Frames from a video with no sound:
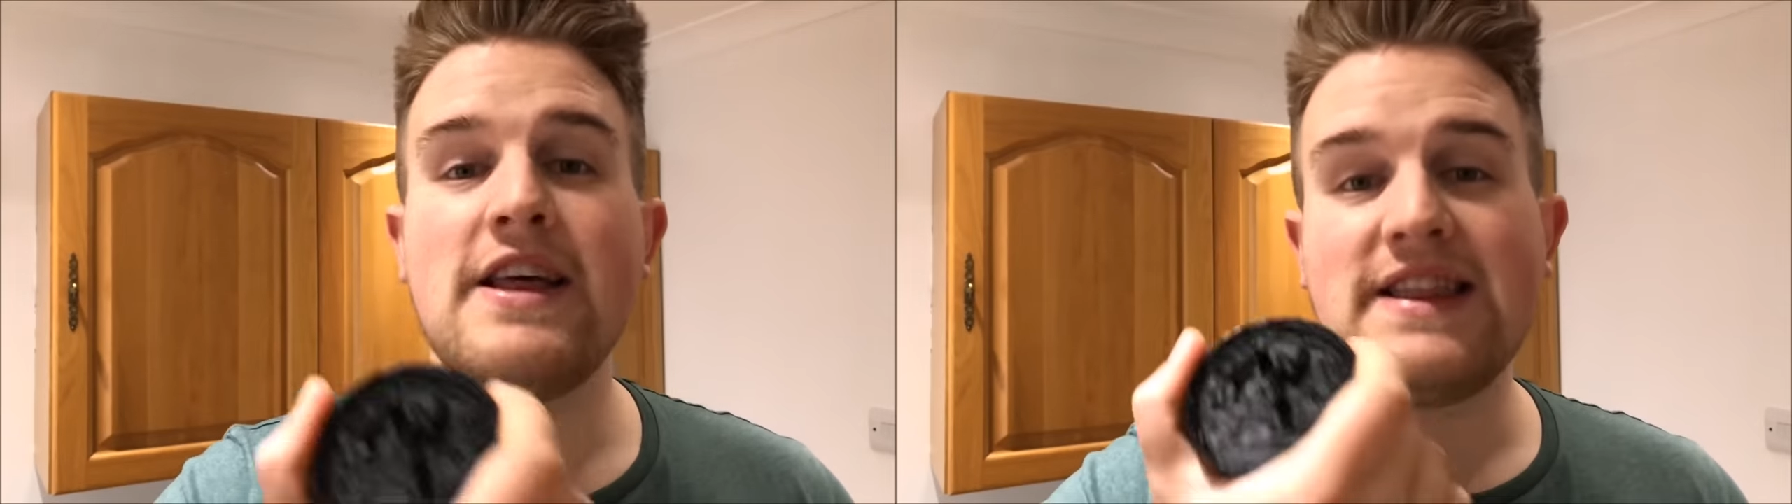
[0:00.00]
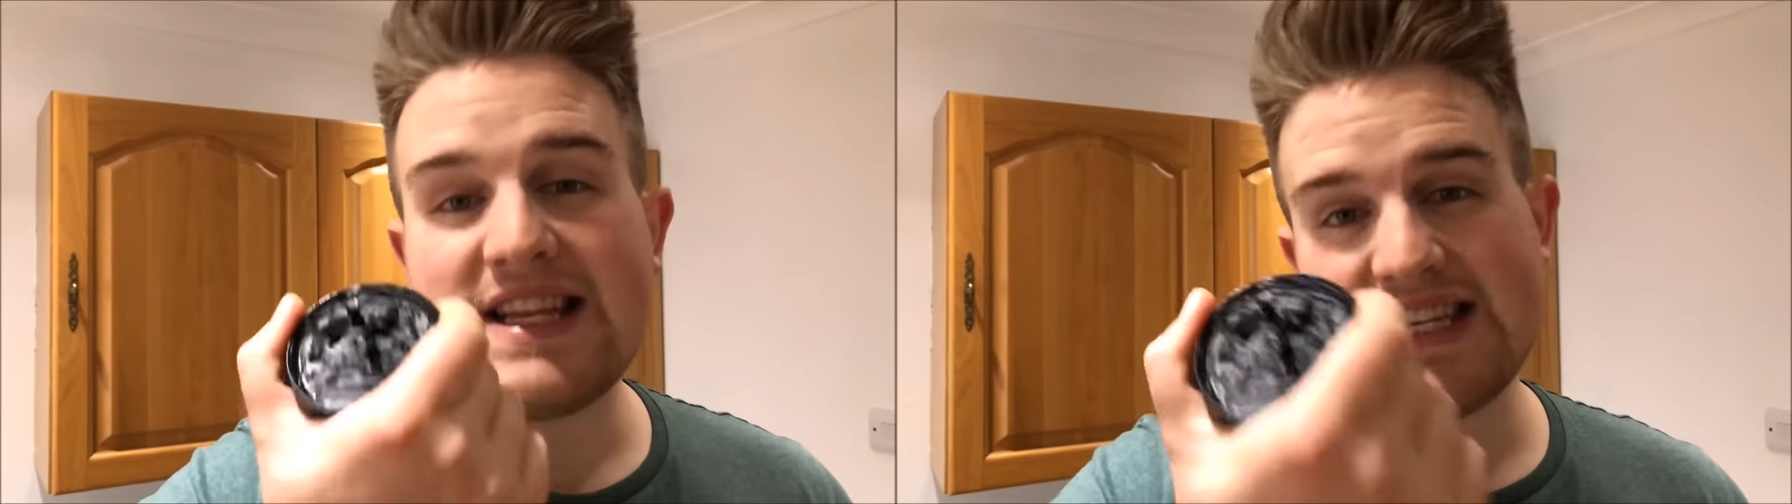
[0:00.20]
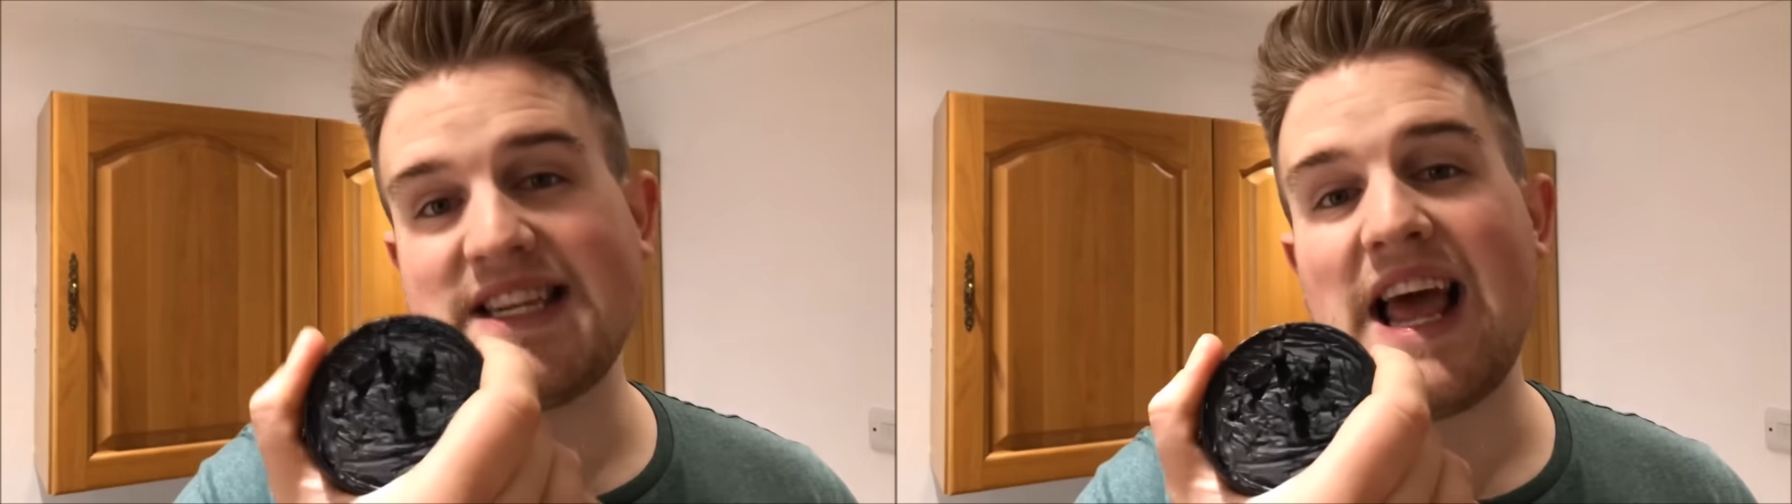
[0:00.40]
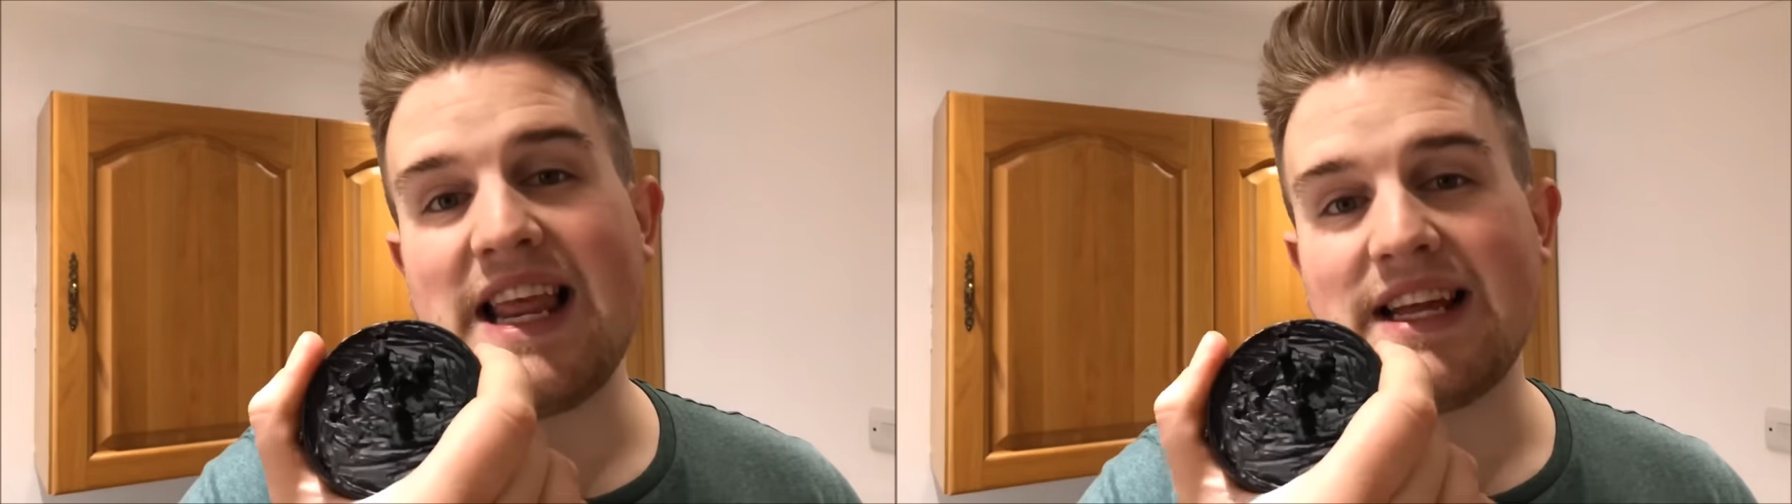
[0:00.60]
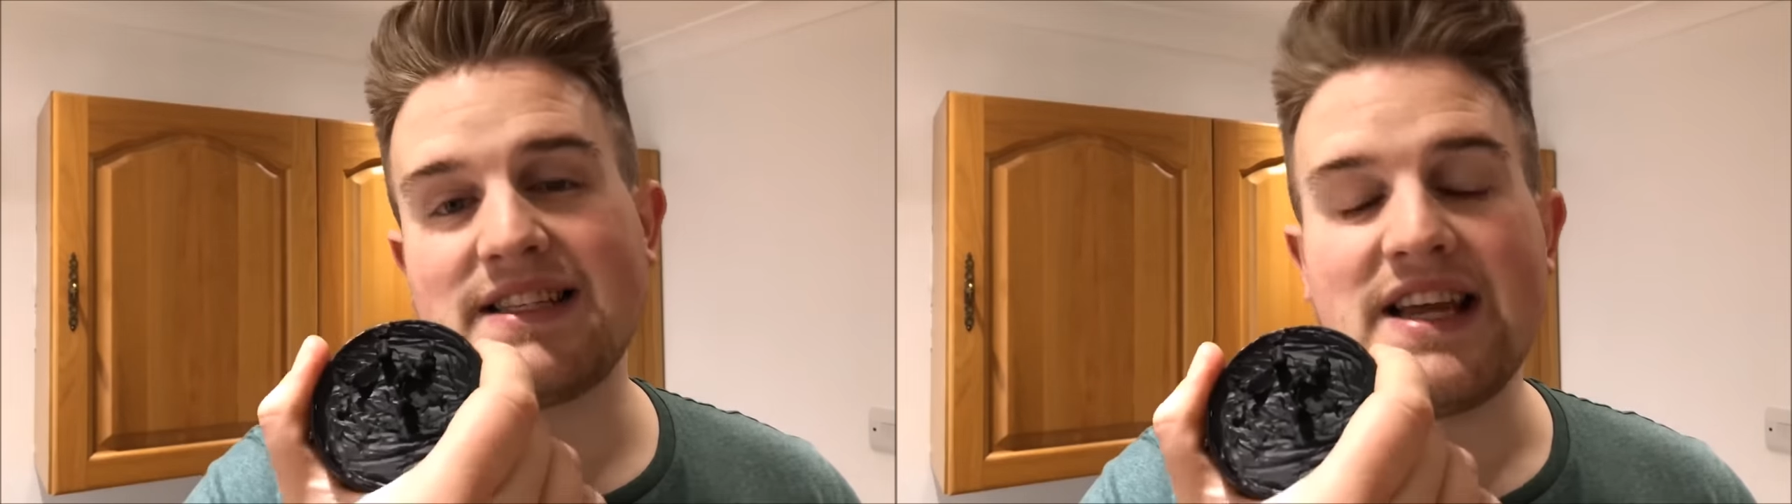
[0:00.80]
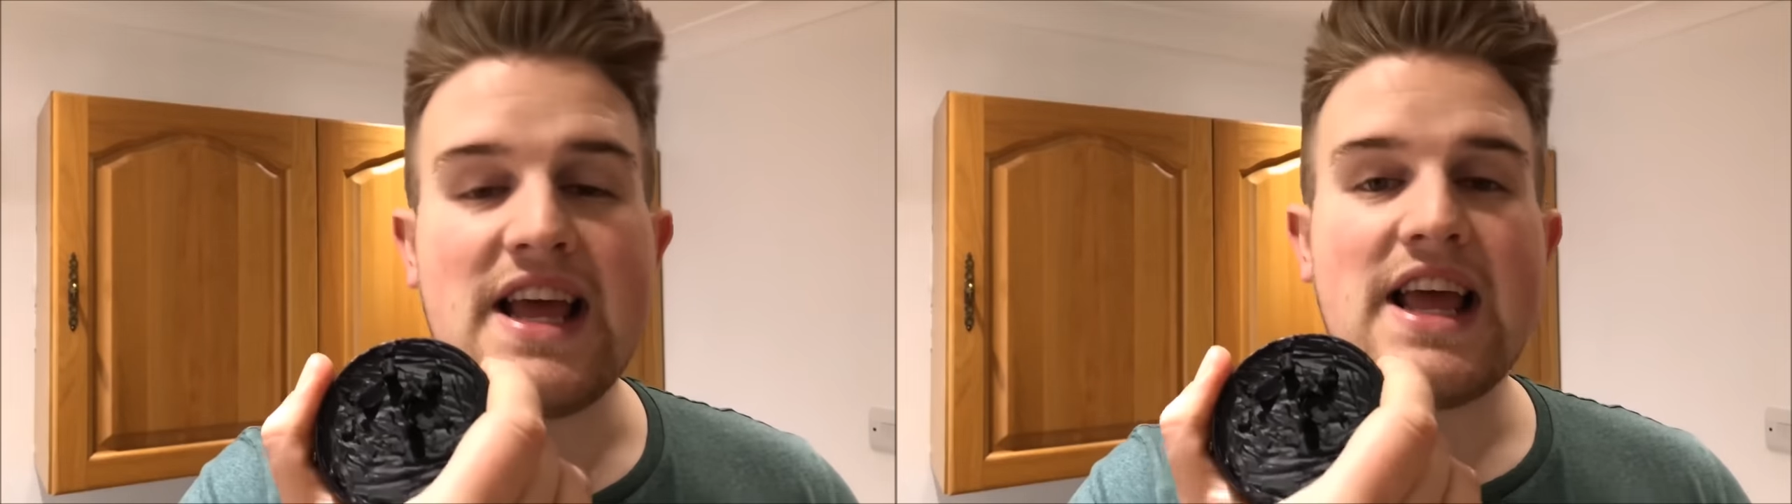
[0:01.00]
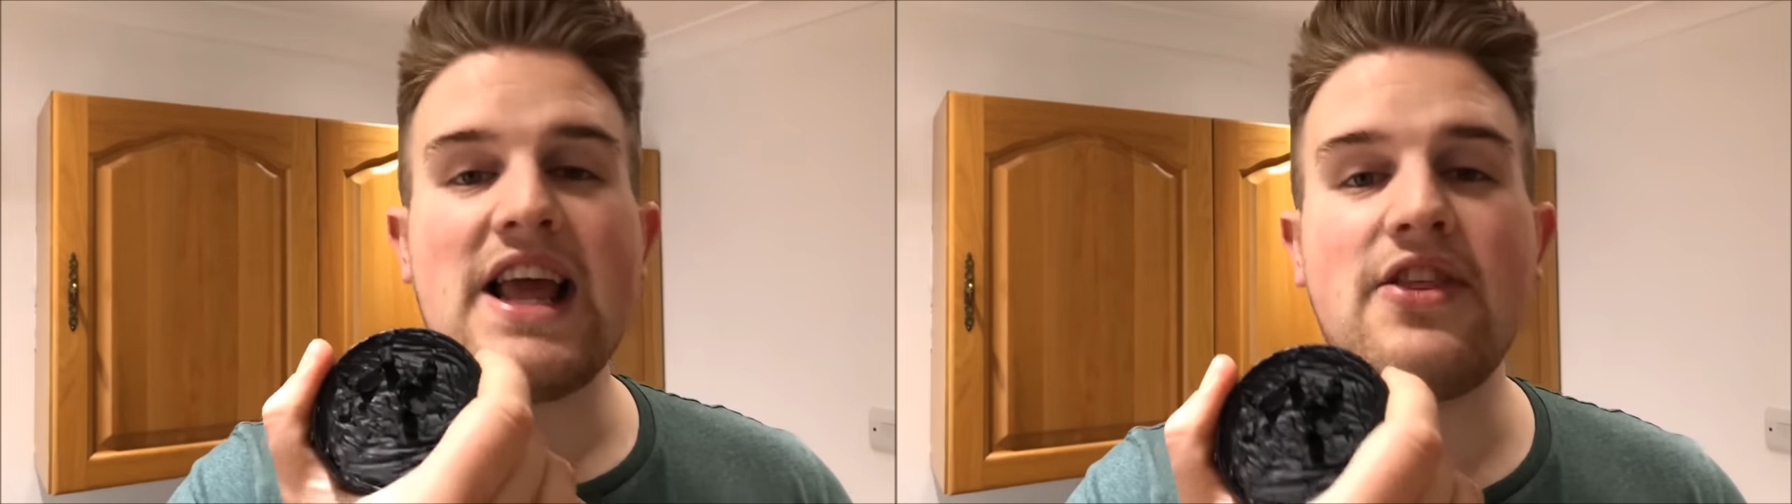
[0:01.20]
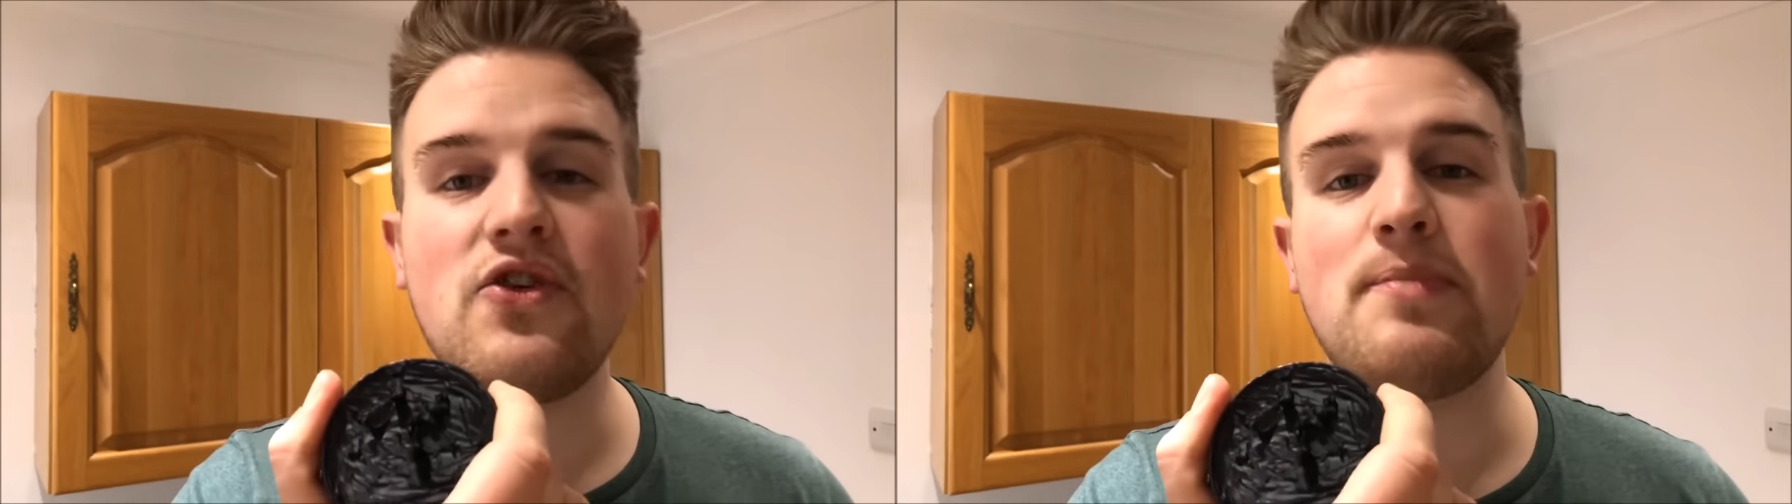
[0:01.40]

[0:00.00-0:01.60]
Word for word: This is Elliot. He thought